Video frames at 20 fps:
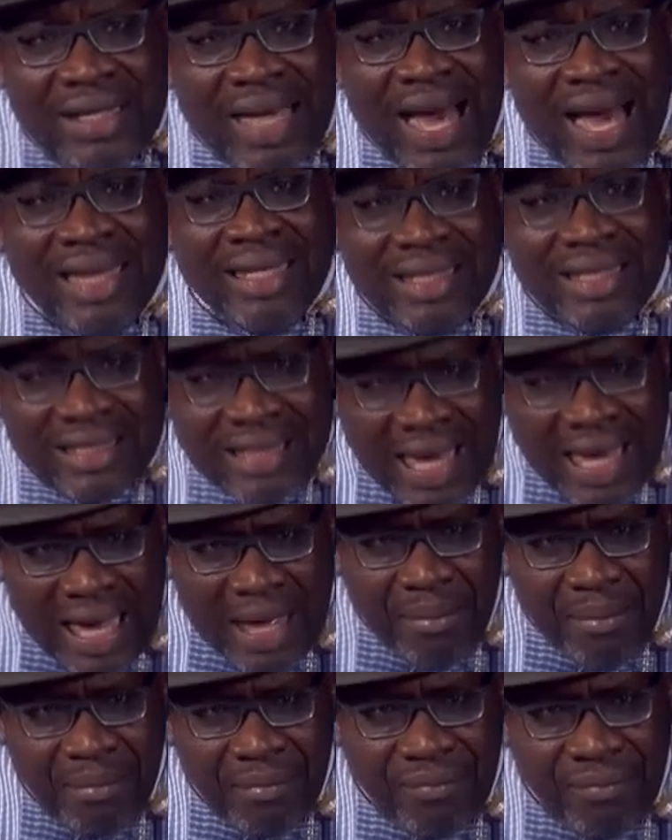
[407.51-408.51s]
at the
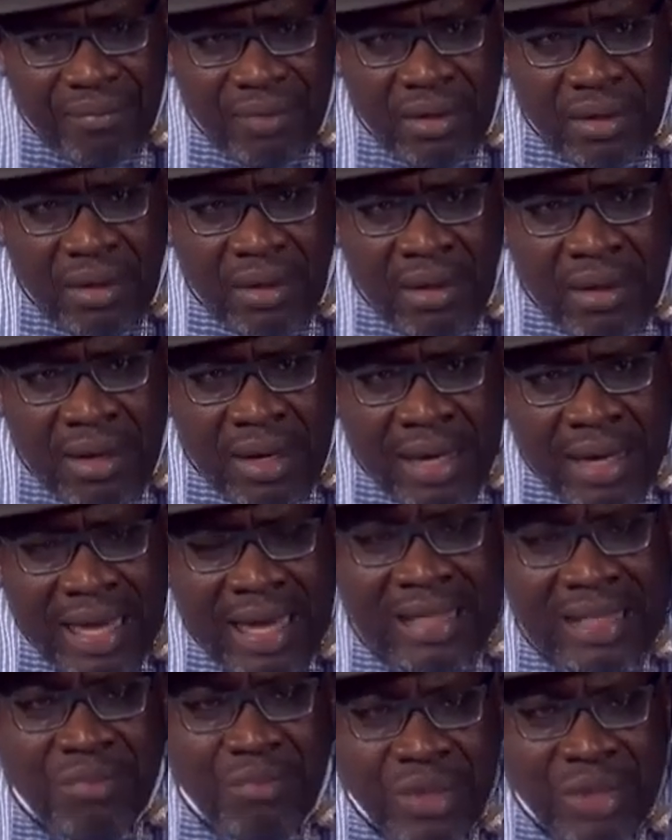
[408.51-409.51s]
time
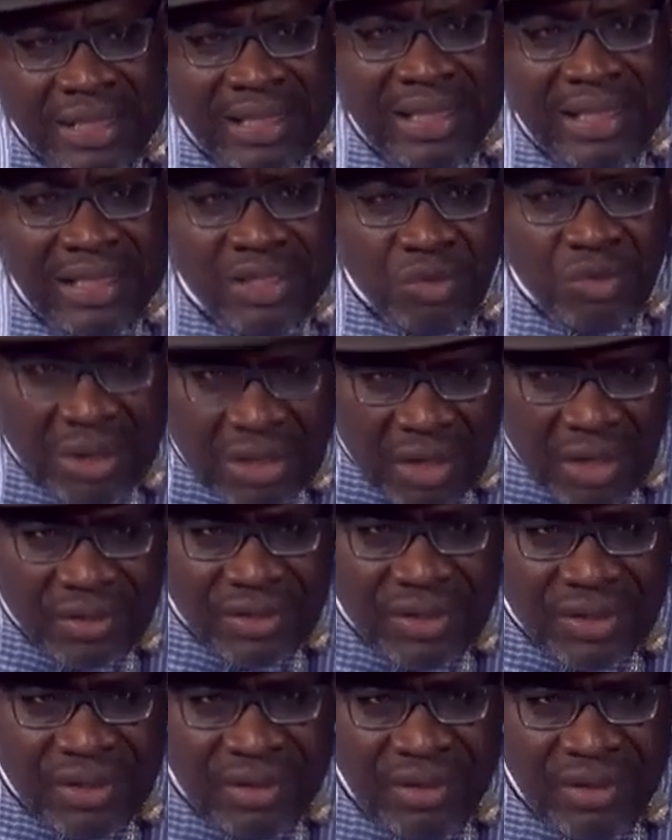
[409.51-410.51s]
held meetings with
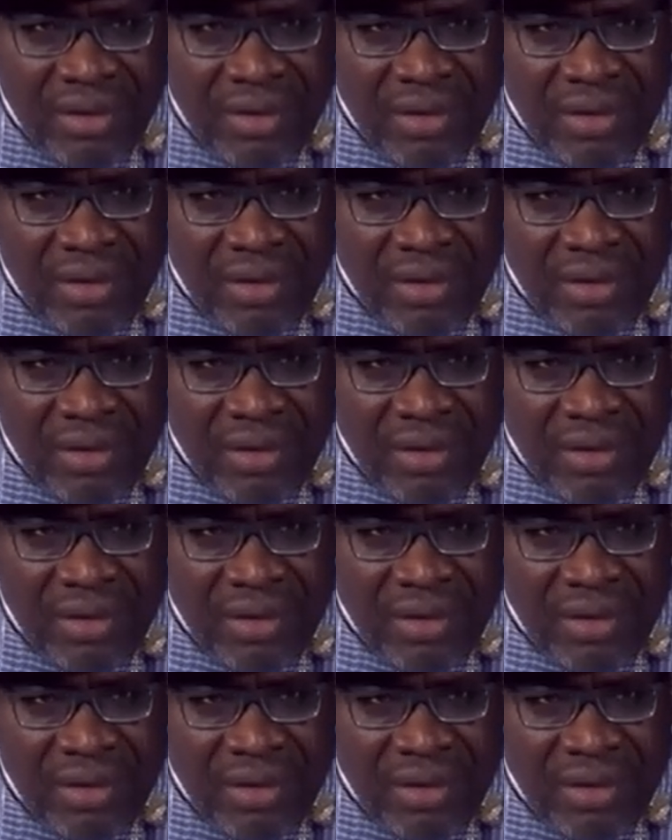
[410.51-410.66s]
us,